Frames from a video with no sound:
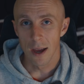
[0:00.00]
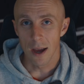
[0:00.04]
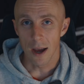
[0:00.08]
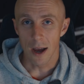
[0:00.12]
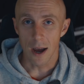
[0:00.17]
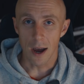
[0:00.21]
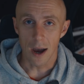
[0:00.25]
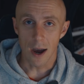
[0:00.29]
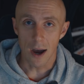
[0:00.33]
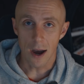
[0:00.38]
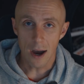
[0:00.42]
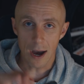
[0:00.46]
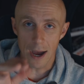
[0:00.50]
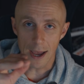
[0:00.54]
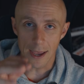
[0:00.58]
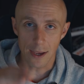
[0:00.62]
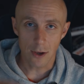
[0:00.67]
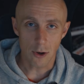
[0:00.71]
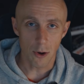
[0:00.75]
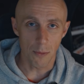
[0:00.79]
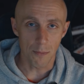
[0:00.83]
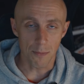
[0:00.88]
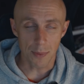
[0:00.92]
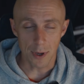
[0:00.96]
high
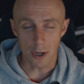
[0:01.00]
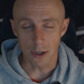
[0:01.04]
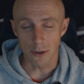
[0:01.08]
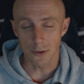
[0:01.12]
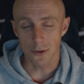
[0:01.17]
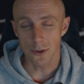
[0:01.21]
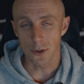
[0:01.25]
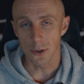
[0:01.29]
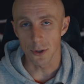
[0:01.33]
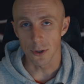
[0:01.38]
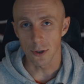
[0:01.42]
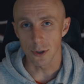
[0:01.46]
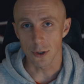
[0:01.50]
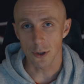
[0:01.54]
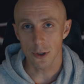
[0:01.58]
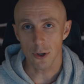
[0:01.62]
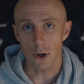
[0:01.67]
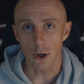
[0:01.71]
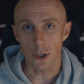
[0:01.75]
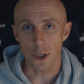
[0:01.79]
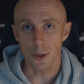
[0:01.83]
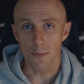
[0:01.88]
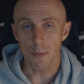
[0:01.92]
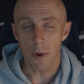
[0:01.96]
compared to
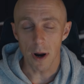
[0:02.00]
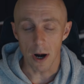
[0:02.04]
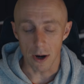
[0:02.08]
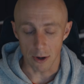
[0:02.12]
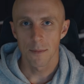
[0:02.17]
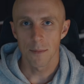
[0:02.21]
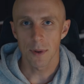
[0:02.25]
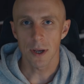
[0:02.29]
Scott Spark.